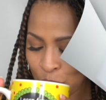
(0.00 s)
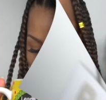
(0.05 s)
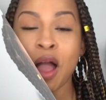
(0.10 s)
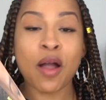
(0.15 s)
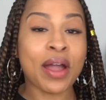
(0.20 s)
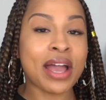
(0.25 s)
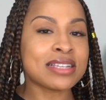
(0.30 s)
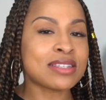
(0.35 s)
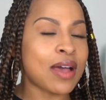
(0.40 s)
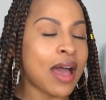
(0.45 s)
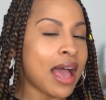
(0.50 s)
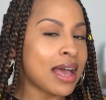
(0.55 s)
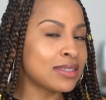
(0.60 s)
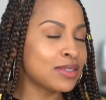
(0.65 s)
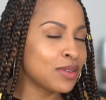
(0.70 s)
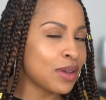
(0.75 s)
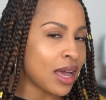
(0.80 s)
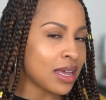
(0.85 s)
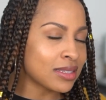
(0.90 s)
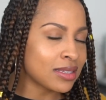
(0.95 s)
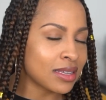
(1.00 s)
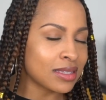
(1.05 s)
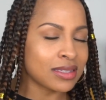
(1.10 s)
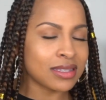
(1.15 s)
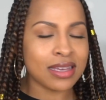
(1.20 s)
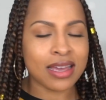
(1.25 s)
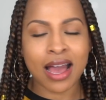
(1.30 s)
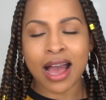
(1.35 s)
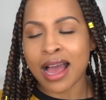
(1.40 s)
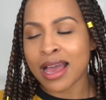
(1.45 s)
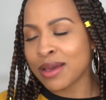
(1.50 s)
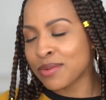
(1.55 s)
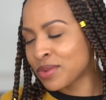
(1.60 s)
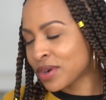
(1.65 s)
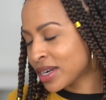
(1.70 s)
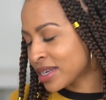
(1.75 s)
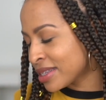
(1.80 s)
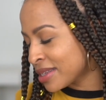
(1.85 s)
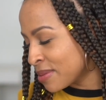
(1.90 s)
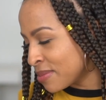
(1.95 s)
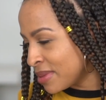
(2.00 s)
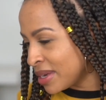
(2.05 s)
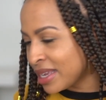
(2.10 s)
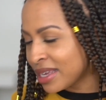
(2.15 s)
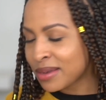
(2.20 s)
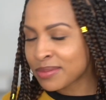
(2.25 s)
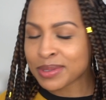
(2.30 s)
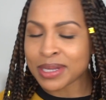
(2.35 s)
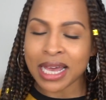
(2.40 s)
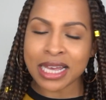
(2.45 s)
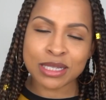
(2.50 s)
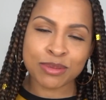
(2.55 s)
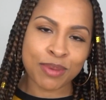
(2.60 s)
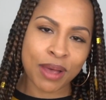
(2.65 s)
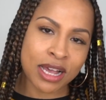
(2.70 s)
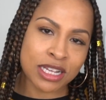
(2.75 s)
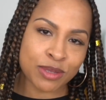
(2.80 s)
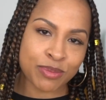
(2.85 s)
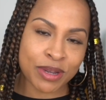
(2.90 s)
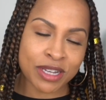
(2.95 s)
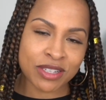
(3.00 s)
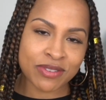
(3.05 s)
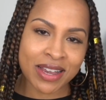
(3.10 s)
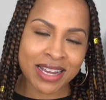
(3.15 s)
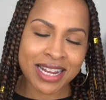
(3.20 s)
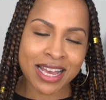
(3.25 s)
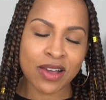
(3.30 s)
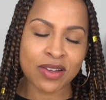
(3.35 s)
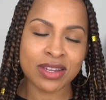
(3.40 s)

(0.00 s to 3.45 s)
Okay, so as you guys can see, I am wearing some medium-sized box braids right now,